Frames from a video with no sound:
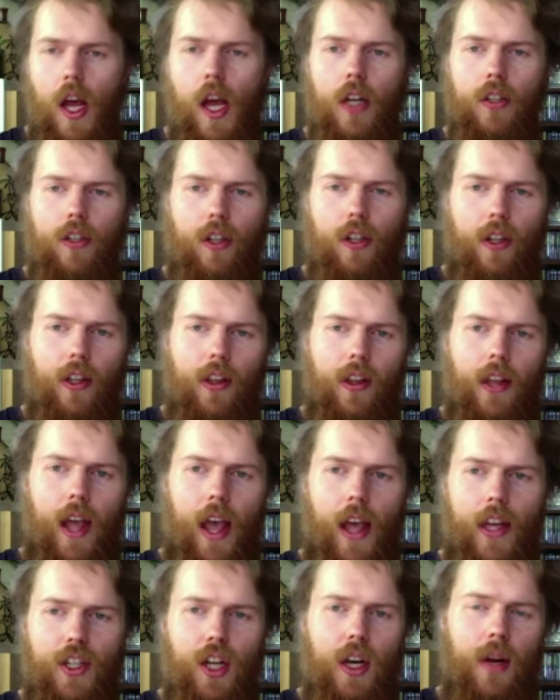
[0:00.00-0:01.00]
So that the
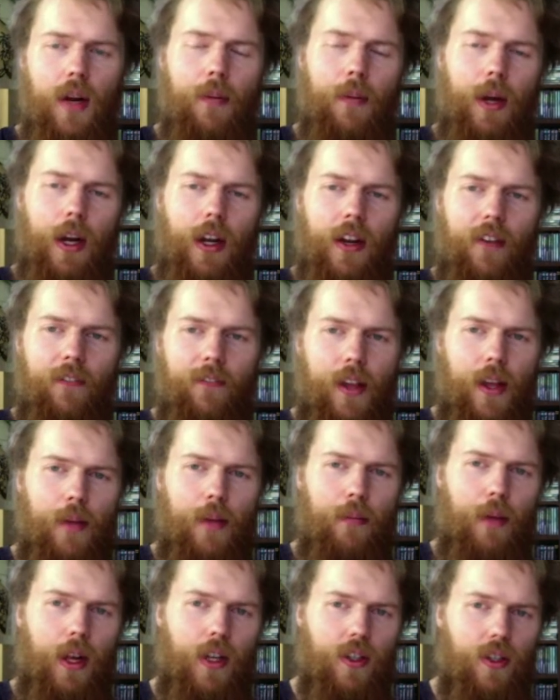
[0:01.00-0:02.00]
Asian American
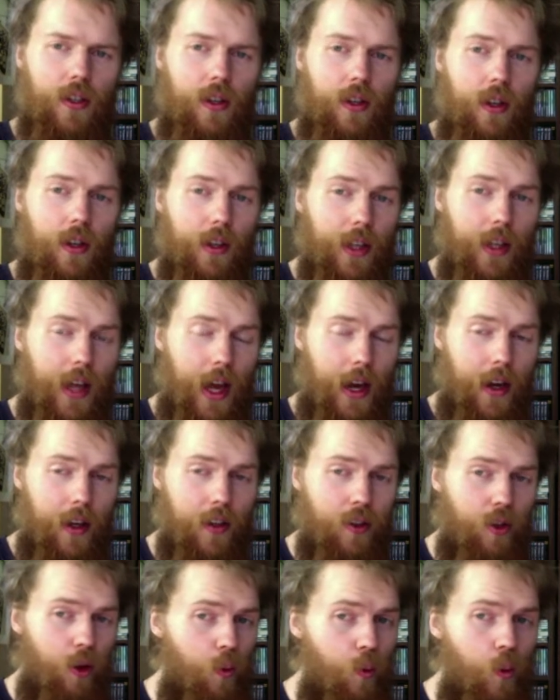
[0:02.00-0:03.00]
female's
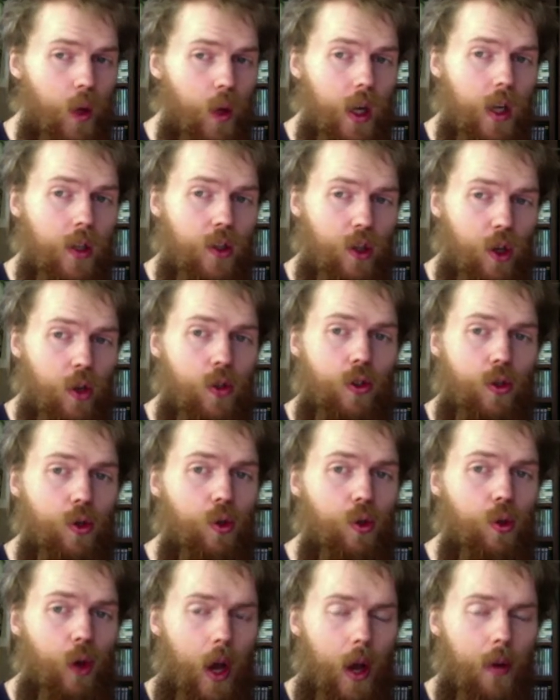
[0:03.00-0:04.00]
character will not
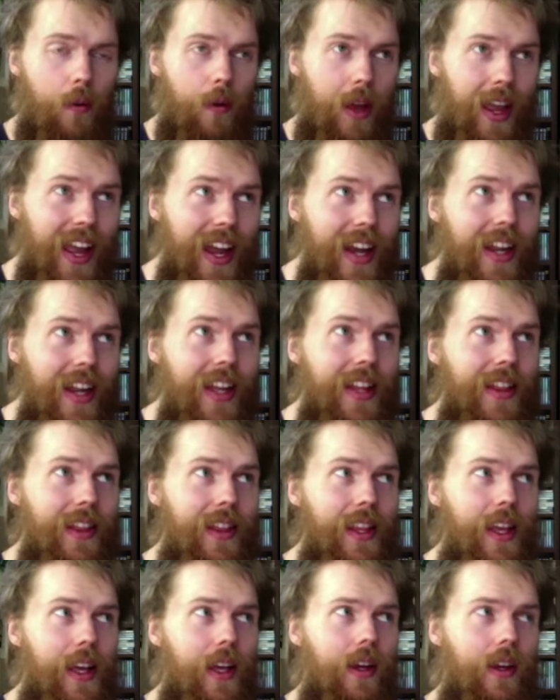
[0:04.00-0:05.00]
do
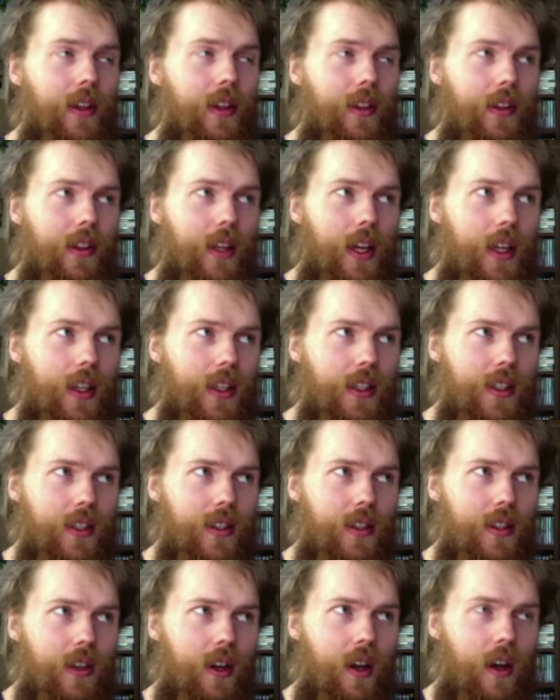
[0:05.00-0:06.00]
anything
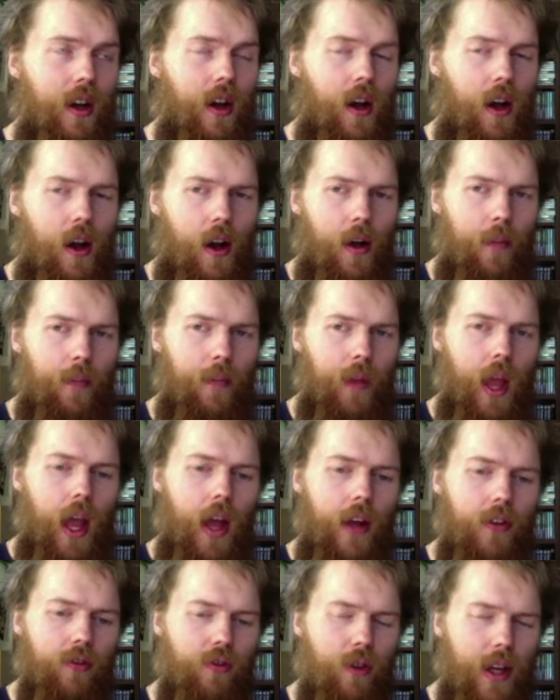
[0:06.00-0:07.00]
that's
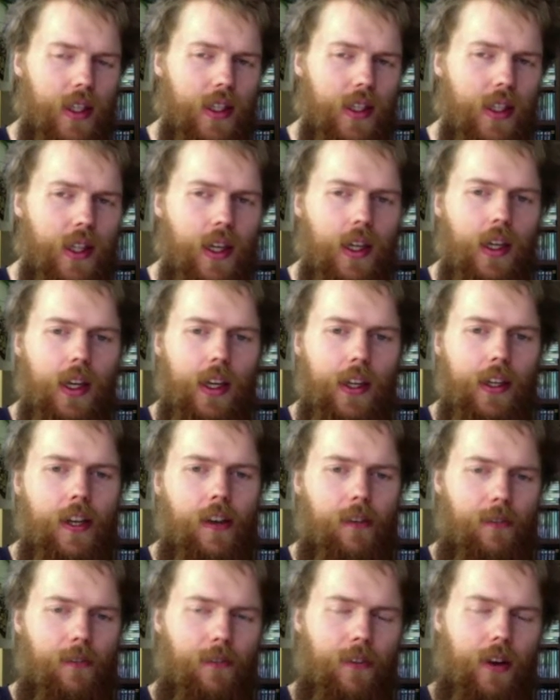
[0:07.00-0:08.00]
drastically
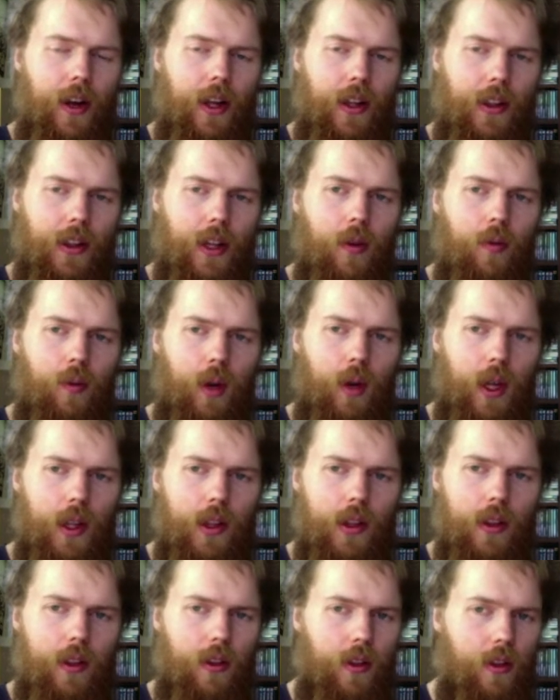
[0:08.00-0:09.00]
different than
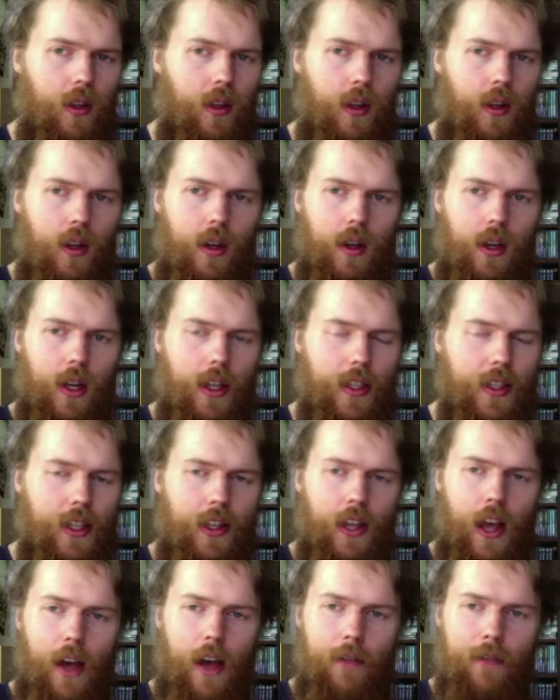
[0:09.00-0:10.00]
what, let's
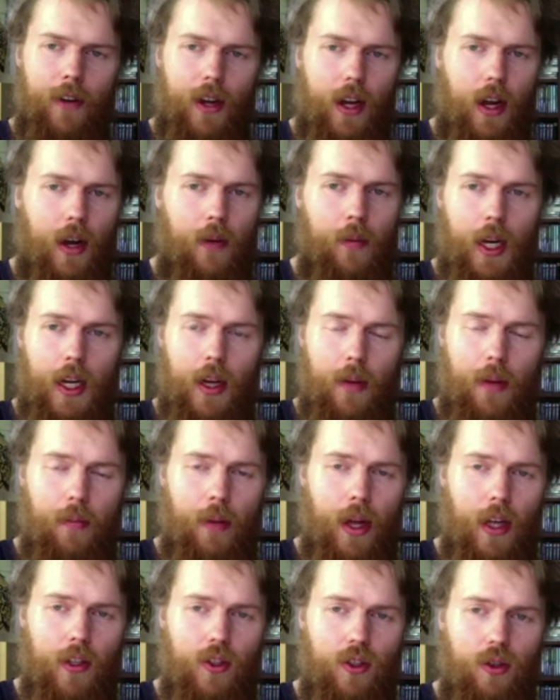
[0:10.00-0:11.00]
say, the African American
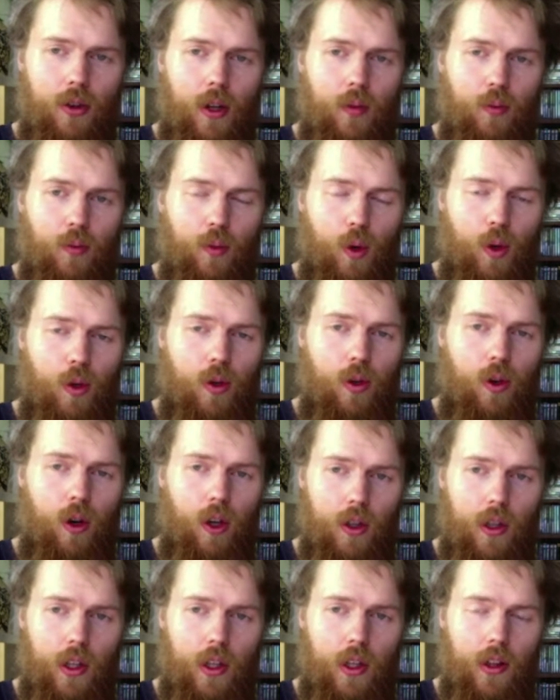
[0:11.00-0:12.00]
male student would do,
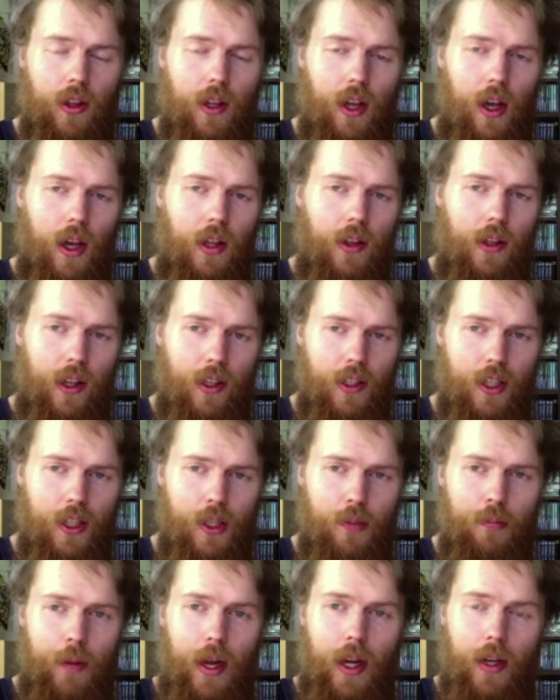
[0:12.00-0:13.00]
or that the
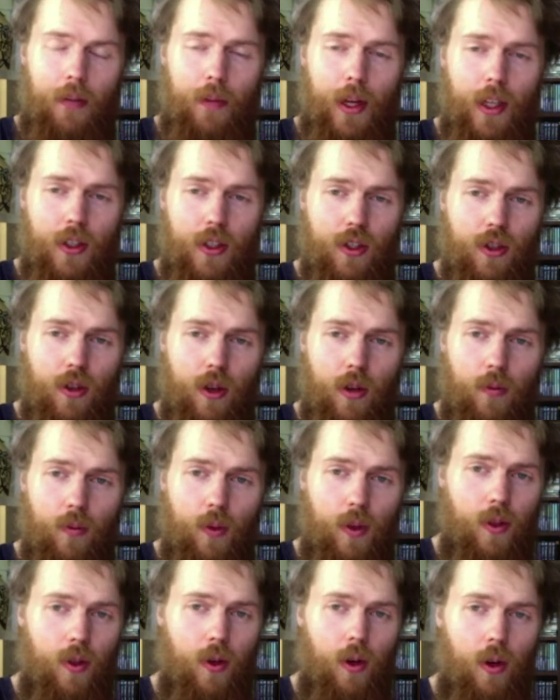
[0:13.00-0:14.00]
Hispanic male student
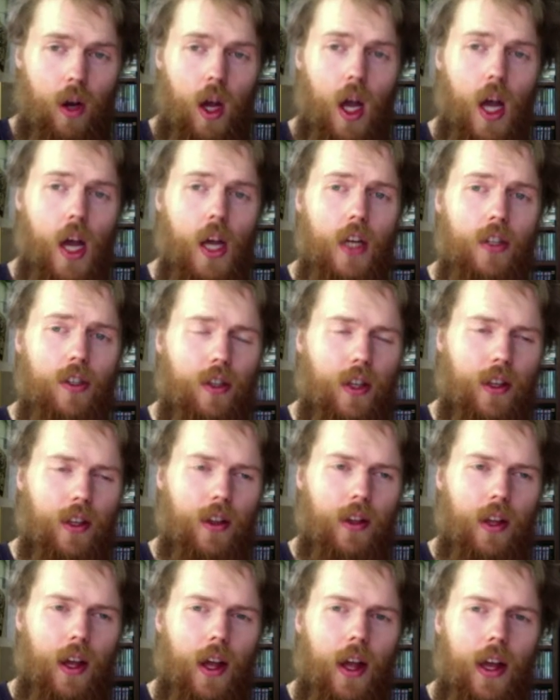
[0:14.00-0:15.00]
would do. So
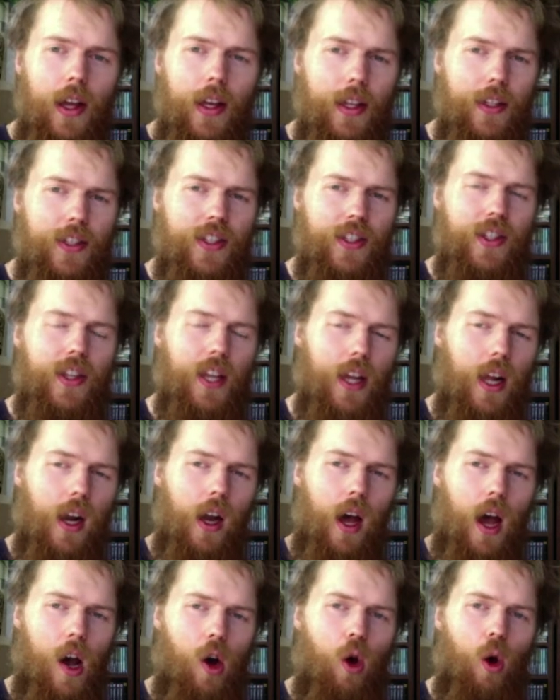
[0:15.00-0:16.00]
that it's
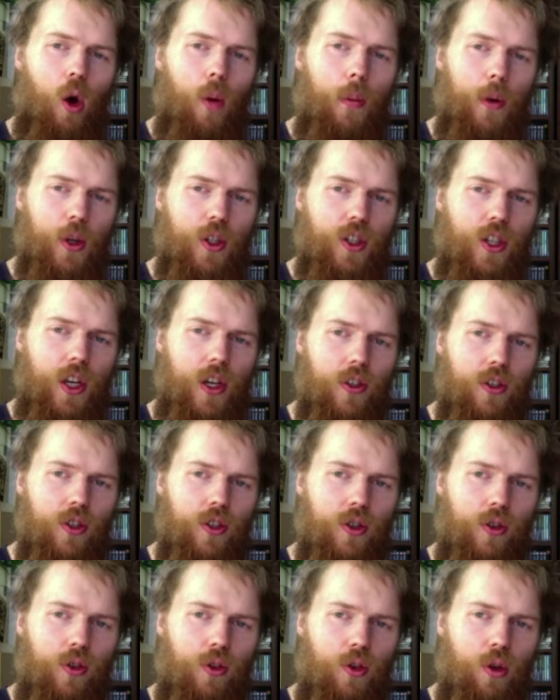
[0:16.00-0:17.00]
still a
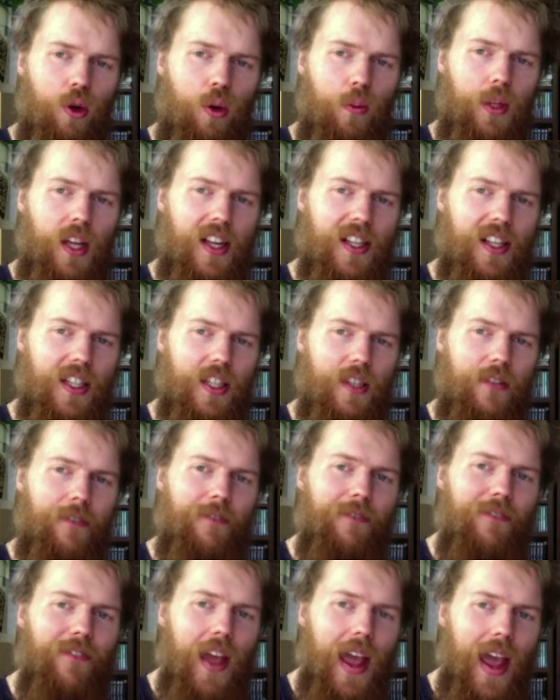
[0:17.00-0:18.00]
homogeneous group. They just
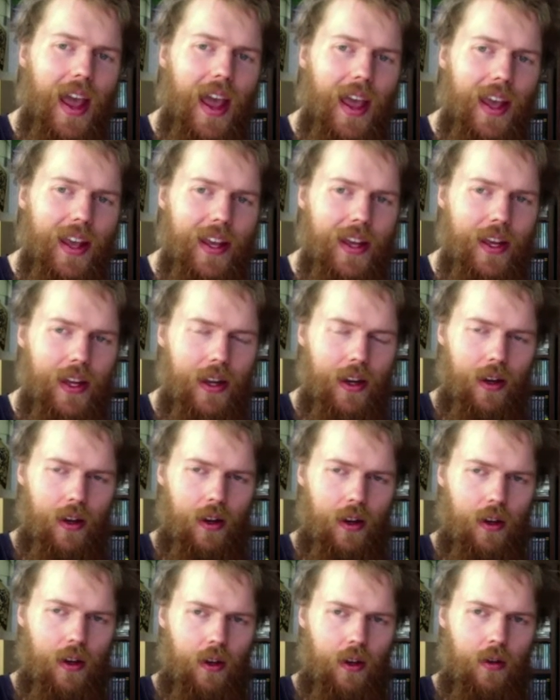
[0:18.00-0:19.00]
feign
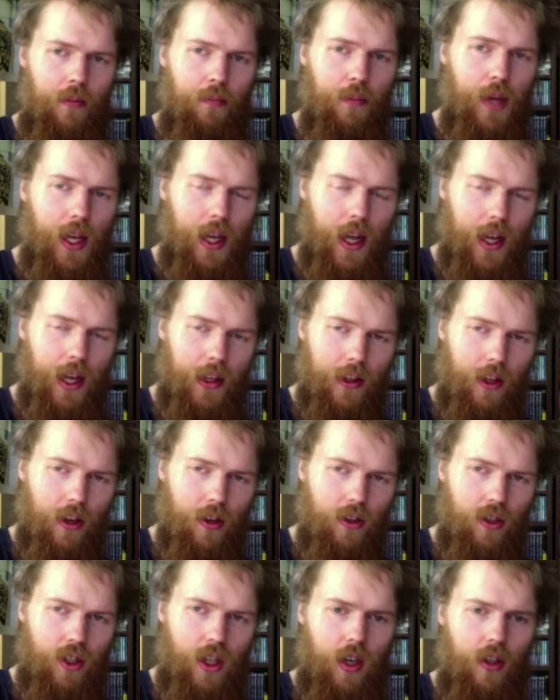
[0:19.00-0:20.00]
being
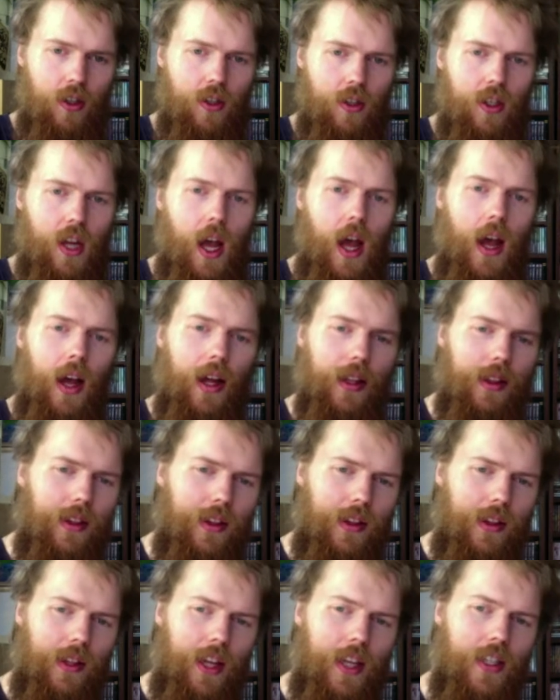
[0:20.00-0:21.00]
heterogeneous. And
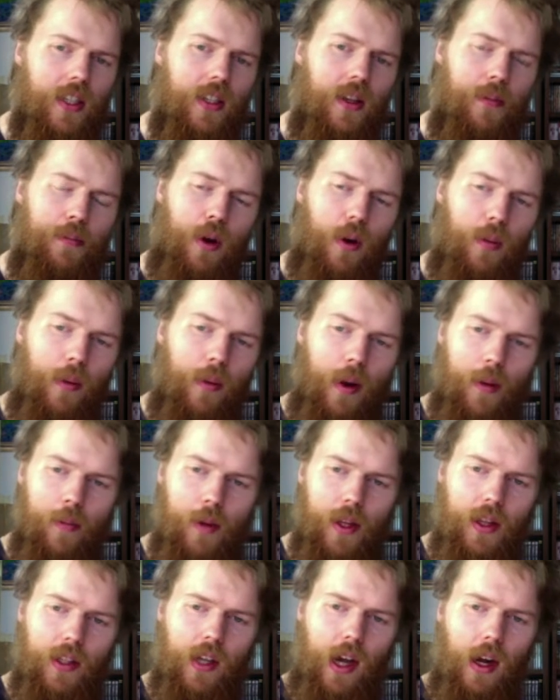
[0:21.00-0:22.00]
that's the problem
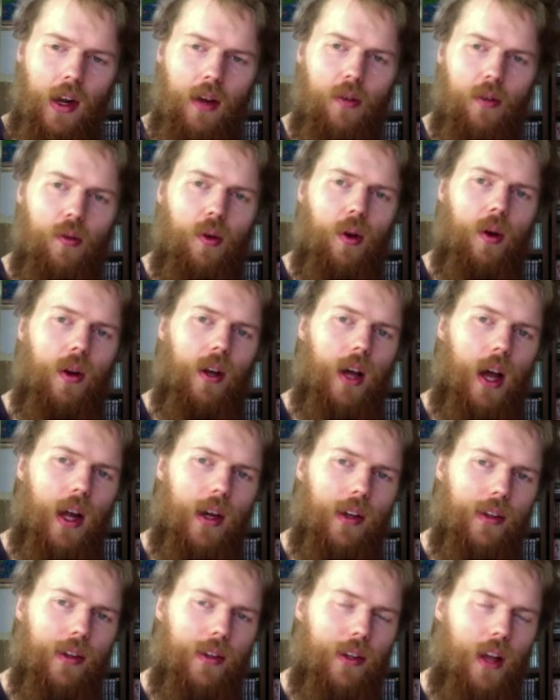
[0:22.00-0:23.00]
with Hollywood
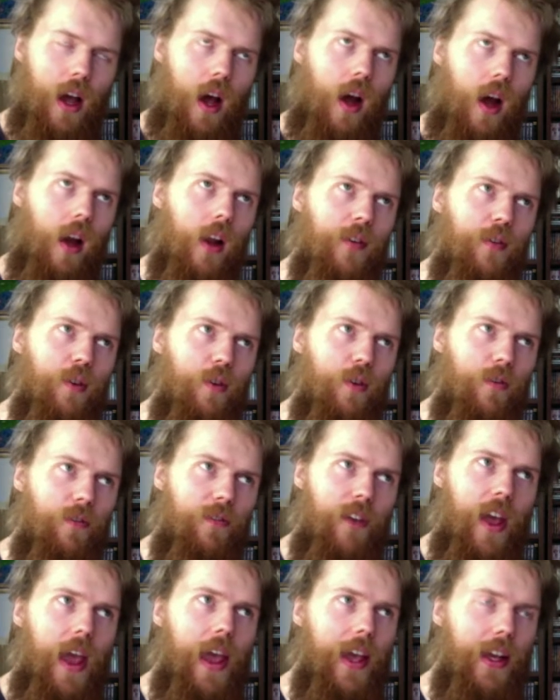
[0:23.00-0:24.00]
and the Hollywood
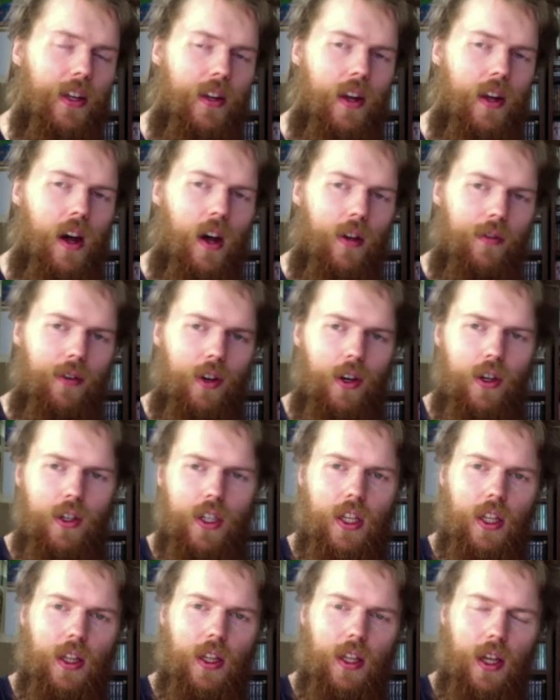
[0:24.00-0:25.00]
fake
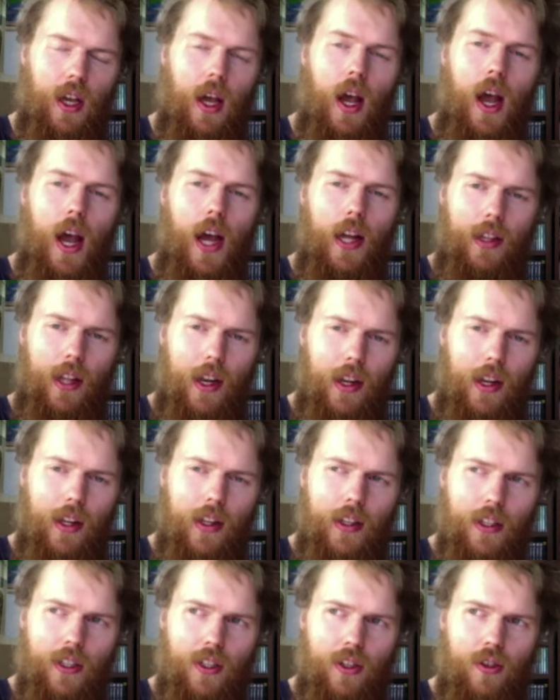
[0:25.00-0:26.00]
diversity that it
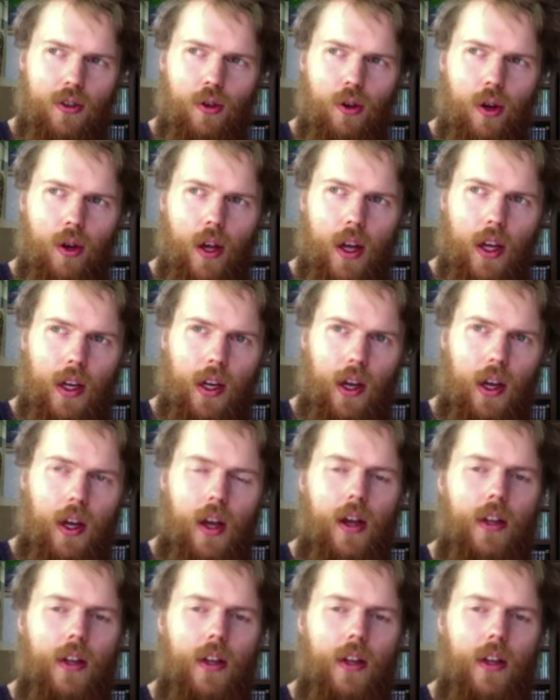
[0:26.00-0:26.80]
is doing.